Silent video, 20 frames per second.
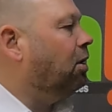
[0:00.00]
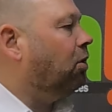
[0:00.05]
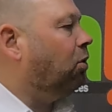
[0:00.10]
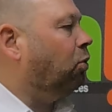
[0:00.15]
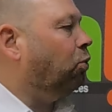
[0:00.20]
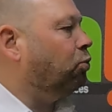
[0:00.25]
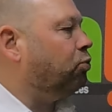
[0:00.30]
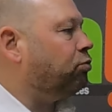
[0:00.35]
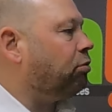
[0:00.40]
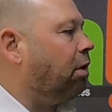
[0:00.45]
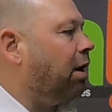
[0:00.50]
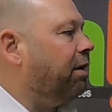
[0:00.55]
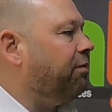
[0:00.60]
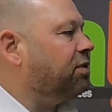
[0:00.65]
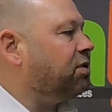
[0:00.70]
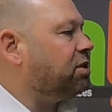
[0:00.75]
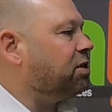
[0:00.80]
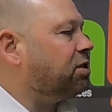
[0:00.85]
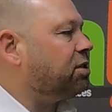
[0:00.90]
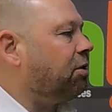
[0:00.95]
All
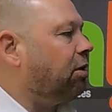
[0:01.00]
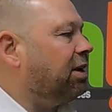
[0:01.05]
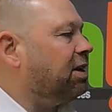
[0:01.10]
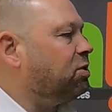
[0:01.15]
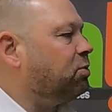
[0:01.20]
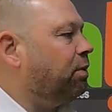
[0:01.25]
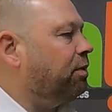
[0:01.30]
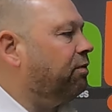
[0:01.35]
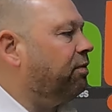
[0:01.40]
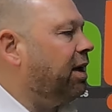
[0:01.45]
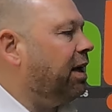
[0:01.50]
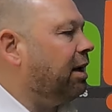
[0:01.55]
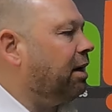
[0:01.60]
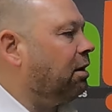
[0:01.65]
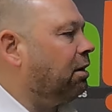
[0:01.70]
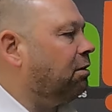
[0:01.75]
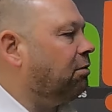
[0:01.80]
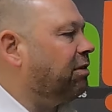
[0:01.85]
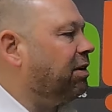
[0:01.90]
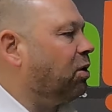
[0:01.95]
drivers assigned to a
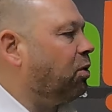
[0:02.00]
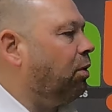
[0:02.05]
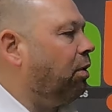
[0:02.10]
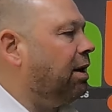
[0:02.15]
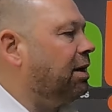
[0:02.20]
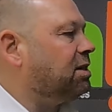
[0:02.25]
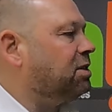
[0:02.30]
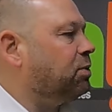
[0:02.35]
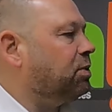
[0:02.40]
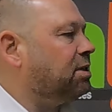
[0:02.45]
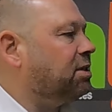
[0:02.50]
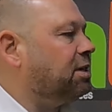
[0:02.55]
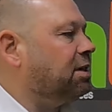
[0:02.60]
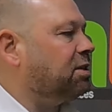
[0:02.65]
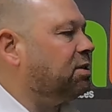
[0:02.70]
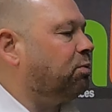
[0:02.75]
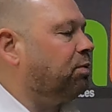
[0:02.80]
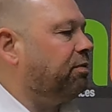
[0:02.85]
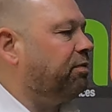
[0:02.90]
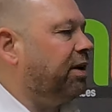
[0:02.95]
vehicle are required to
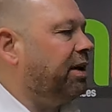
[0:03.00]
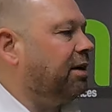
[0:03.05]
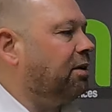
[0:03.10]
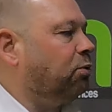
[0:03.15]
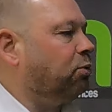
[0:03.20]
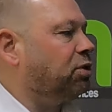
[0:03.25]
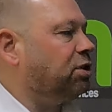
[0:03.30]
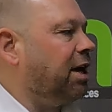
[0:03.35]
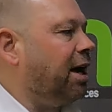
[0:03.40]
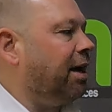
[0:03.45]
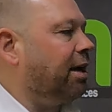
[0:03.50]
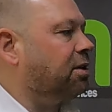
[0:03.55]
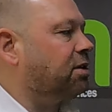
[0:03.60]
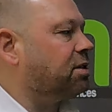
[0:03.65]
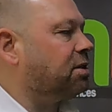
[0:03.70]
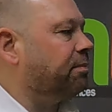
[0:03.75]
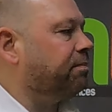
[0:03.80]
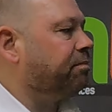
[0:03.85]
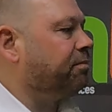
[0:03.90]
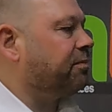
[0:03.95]
assist with vehicle
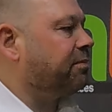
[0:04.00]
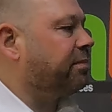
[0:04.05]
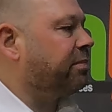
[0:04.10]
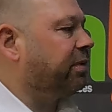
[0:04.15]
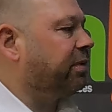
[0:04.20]
checks.